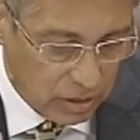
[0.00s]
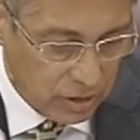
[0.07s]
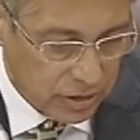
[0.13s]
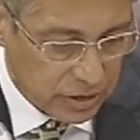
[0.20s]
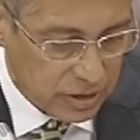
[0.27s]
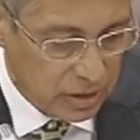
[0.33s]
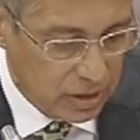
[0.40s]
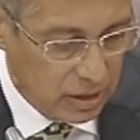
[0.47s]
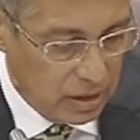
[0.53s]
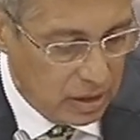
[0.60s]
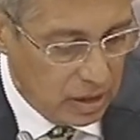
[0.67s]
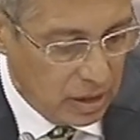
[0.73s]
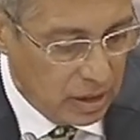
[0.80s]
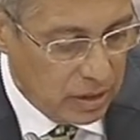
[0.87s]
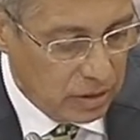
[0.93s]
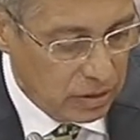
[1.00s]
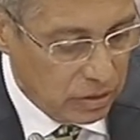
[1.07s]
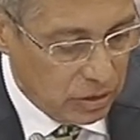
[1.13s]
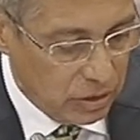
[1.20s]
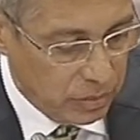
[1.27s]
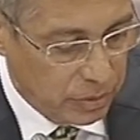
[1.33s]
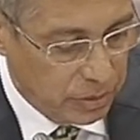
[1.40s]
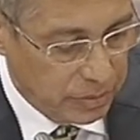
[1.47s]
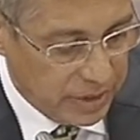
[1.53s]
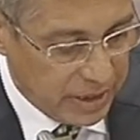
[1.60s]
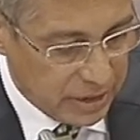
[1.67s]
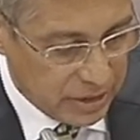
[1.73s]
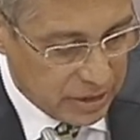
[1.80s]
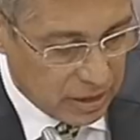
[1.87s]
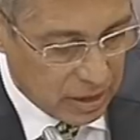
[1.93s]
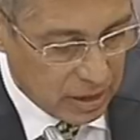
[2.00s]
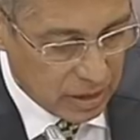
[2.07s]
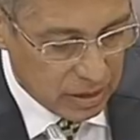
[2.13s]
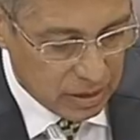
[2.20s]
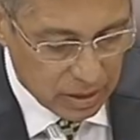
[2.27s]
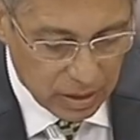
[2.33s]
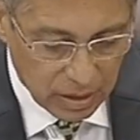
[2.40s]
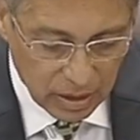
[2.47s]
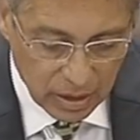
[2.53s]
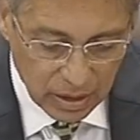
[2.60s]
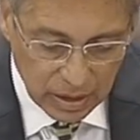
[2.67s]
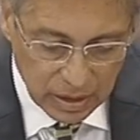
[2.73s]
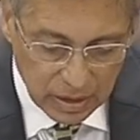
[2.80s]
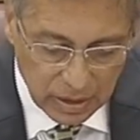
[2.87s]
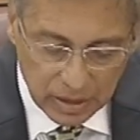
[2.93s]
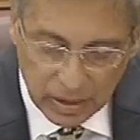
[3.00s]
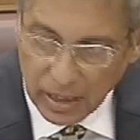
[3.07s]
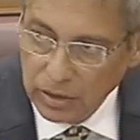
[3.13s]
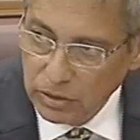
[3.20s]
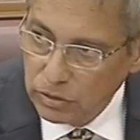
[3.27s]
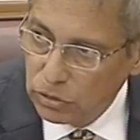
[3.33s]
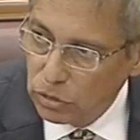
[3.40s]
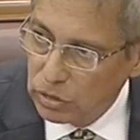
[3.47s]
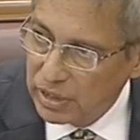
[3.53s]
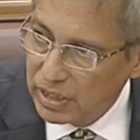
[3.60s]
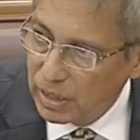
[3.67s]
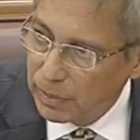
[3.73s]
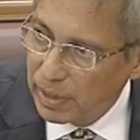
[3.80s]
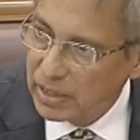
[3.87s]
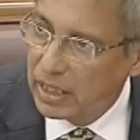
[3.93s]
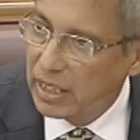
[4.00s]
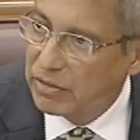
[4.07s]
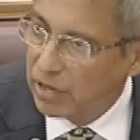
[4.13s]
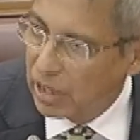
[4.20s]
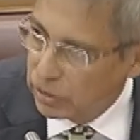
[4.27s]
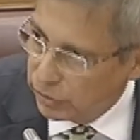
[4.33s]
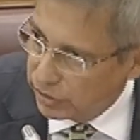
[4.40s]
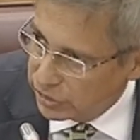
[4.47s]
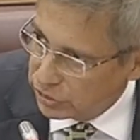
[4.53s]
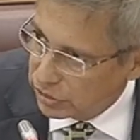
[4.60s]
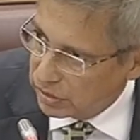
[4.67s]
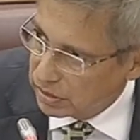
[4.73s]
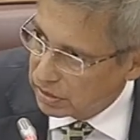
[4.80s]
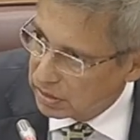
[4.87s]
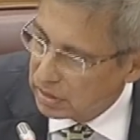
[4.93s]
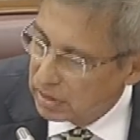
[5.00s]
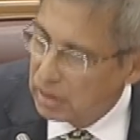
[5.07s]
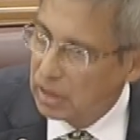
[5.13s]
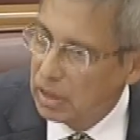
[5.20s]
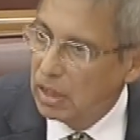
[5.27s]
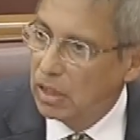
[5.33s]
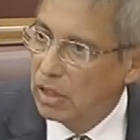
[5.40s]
I'd like to ask the Honourable Minister, you're talking about evaluation.